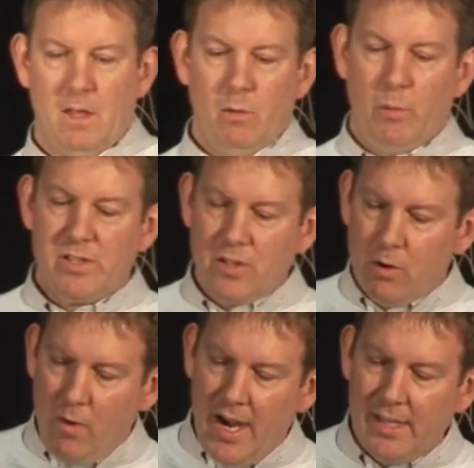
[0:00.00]
When we start
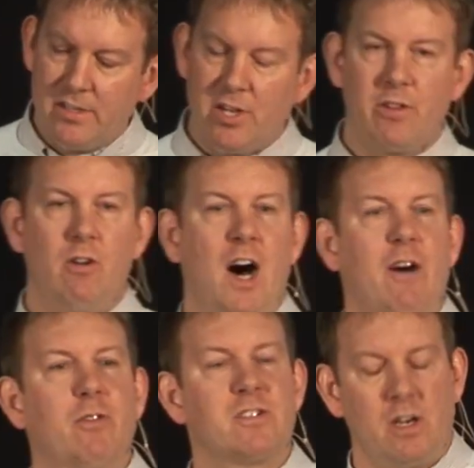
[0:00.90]
writing each other
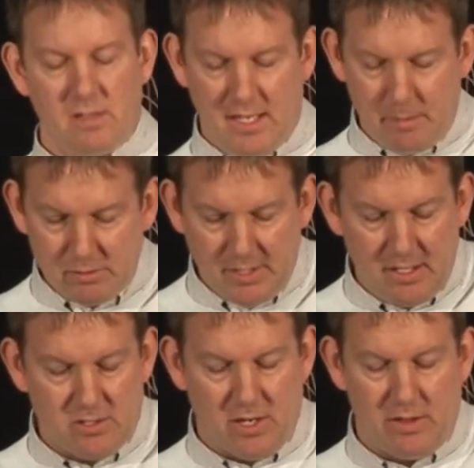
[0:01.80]
off, we start labeling
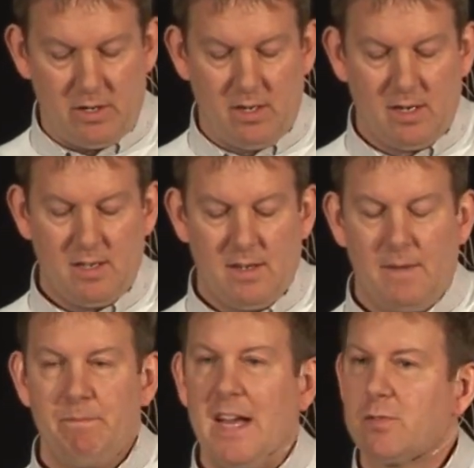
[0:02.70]
each other,
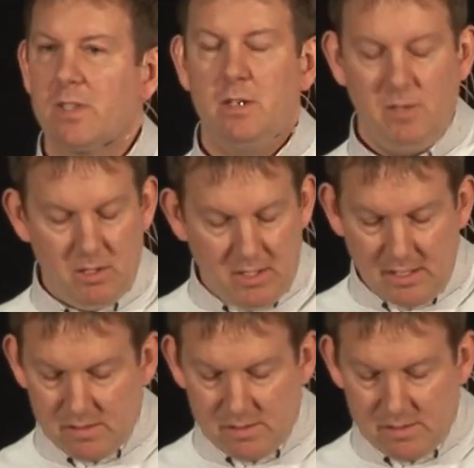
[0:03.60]
that's when community gets